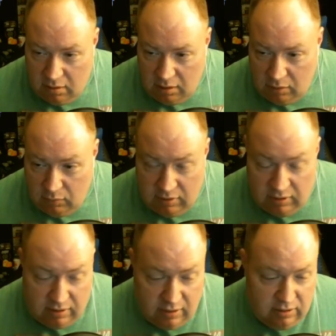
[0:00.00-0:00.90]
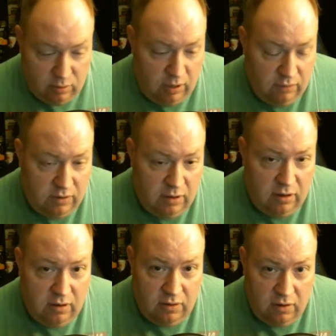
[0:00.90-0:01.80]
Anyway, that's going to be
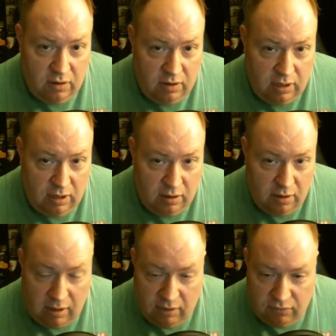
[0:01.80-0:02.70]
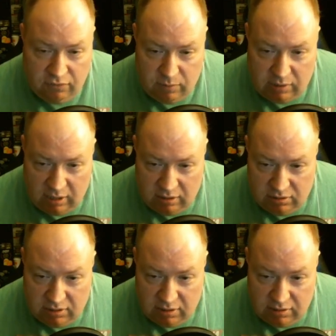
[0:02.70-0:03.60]
everything here from the
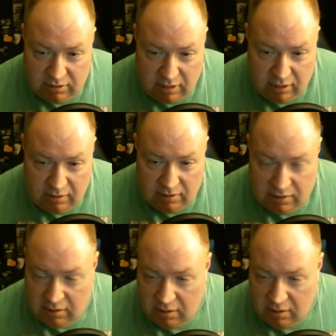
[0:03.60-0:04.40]
Tiger's Den tonight.